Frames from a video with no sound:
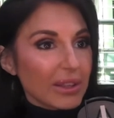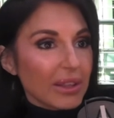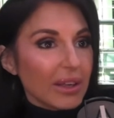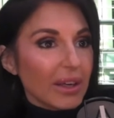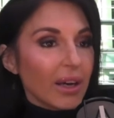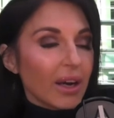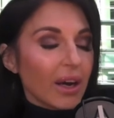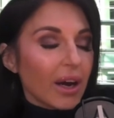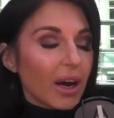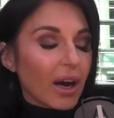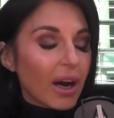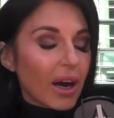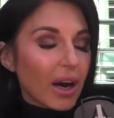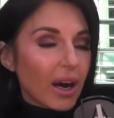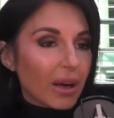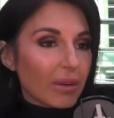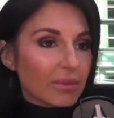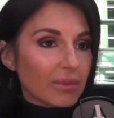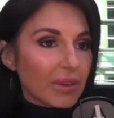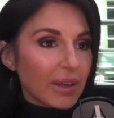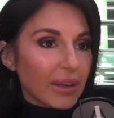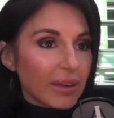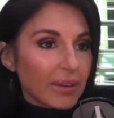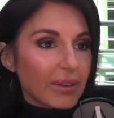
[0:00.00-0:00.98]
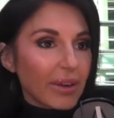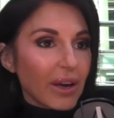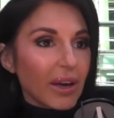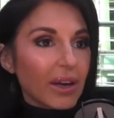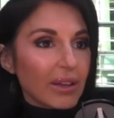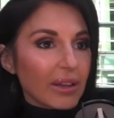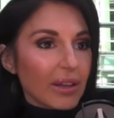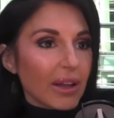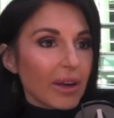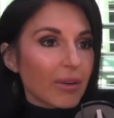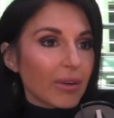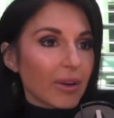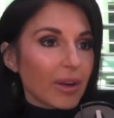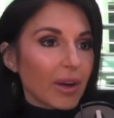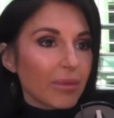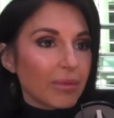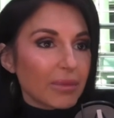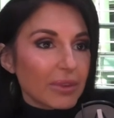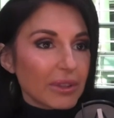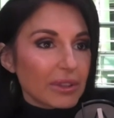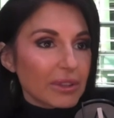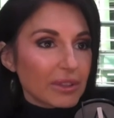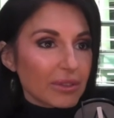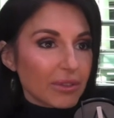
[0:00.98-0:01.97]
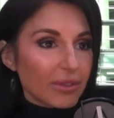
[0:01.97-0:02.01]
And not allowing
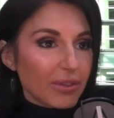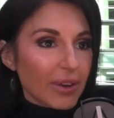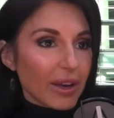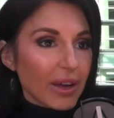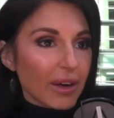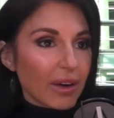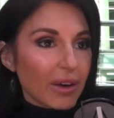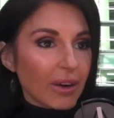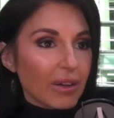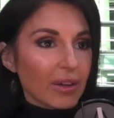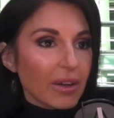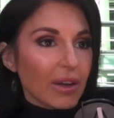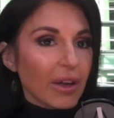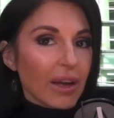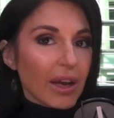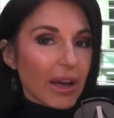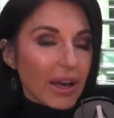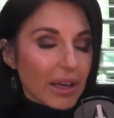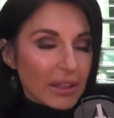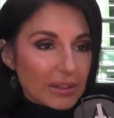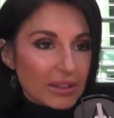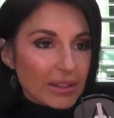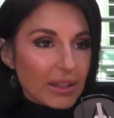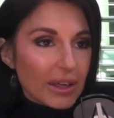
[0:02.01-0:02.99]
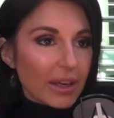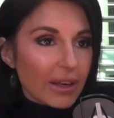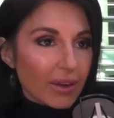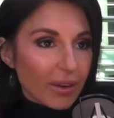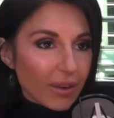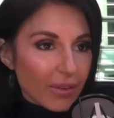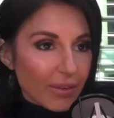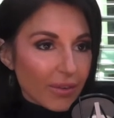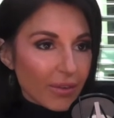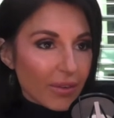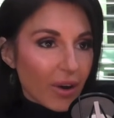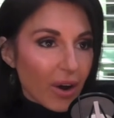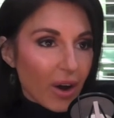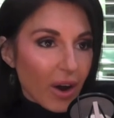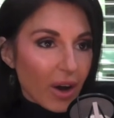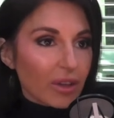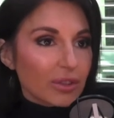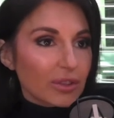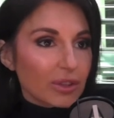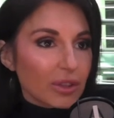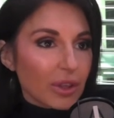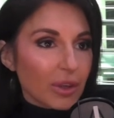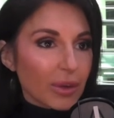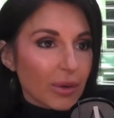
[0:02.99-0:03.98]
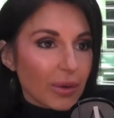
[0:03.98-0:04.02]
companies to fail has kind of
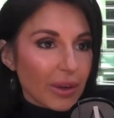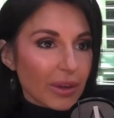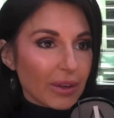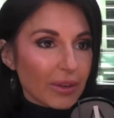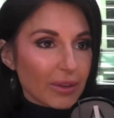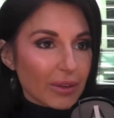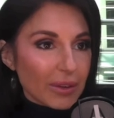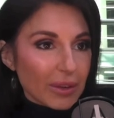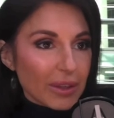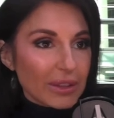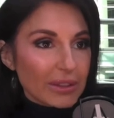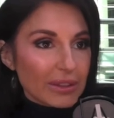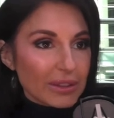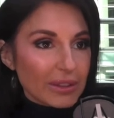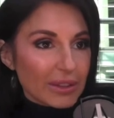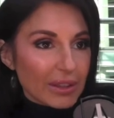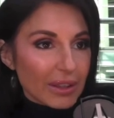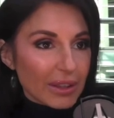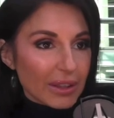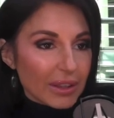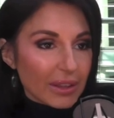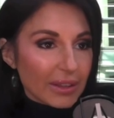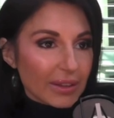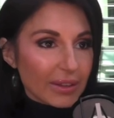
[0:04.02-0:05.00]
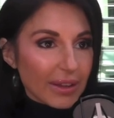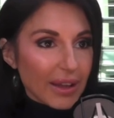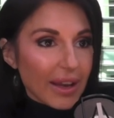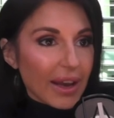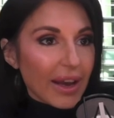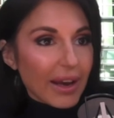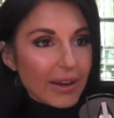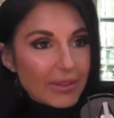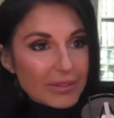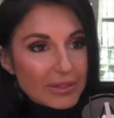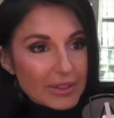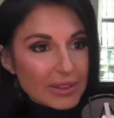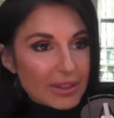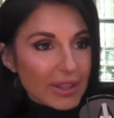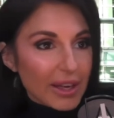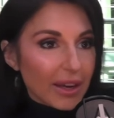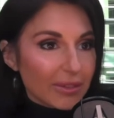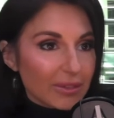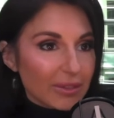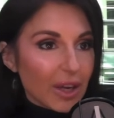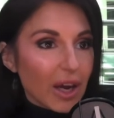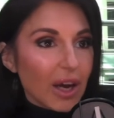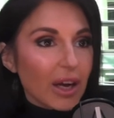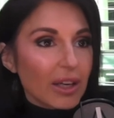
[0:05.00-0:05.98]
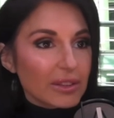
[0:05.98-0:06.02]
also increased the haves and
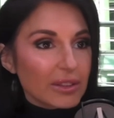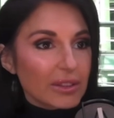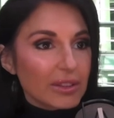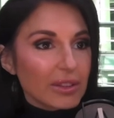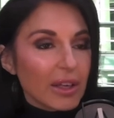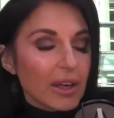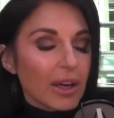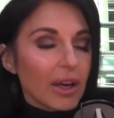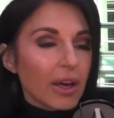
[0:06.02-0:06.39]
have-nots.